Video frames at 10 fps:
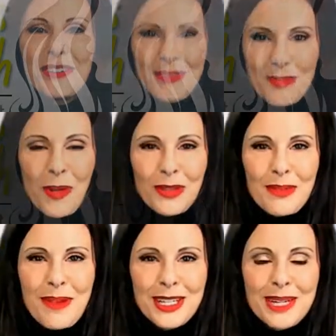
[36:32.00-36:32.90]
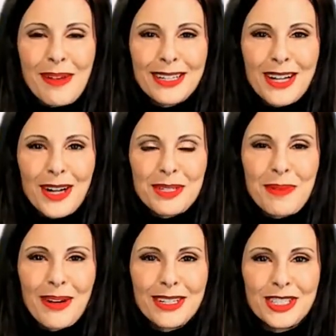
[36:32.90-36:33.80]
For more information about Dr.
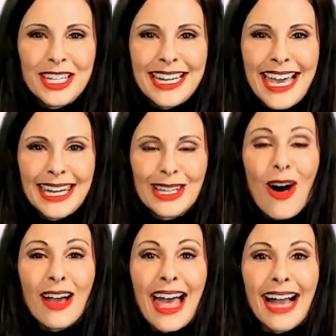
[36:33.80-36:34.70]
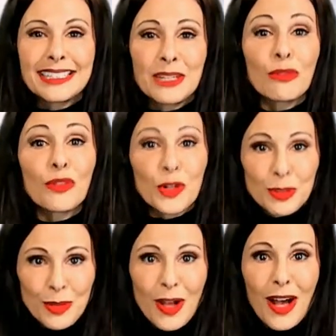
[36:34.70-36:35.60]
Perugini and long-acting
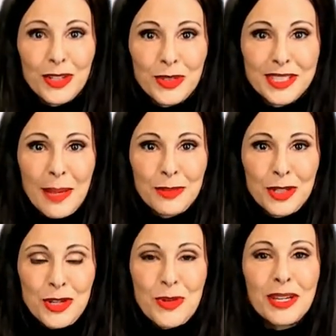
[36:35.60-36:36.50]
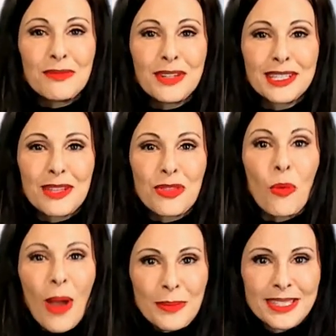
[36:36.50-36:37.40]
reversible contraception, you can visit the
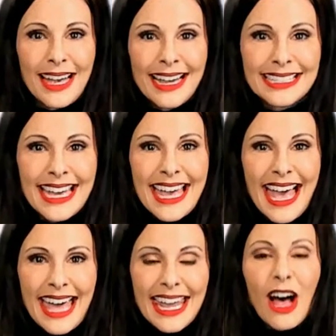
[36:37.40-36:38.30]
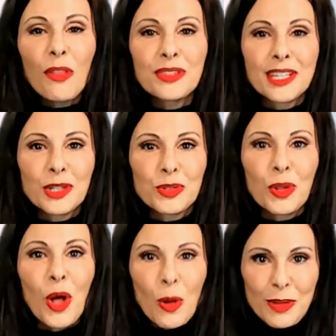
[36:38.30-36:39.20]
website at
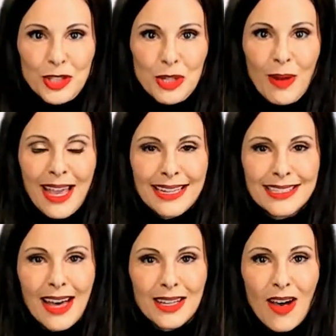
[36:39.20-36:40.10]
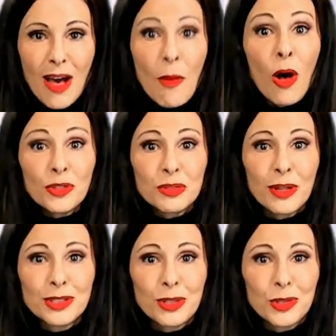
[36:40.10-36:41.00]
healthcentralobgyn.com. Also
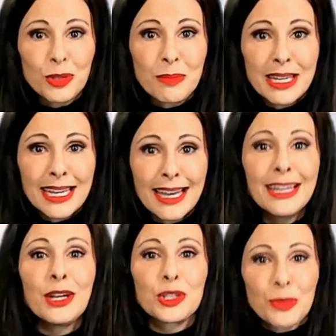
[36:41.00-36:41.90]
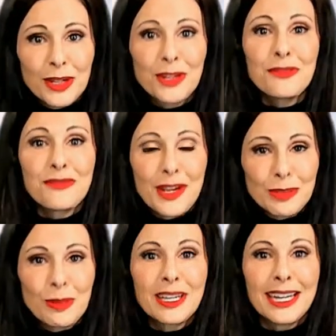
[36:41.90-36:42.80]
on social media, Twitter,
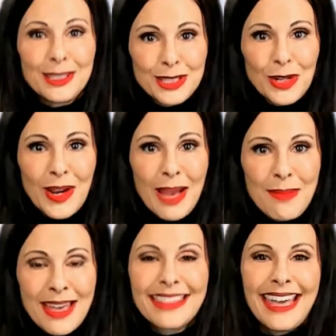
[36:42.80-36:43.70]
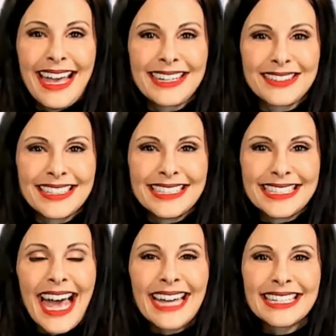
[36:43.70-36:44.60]
Facebook, Instagram. The handle is
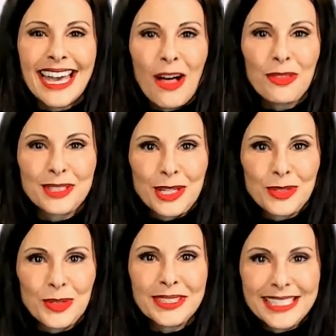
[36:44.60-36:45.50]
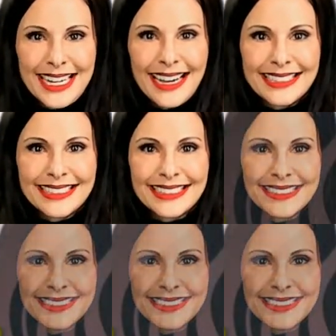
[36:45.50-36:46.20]
@HealthCentralTX.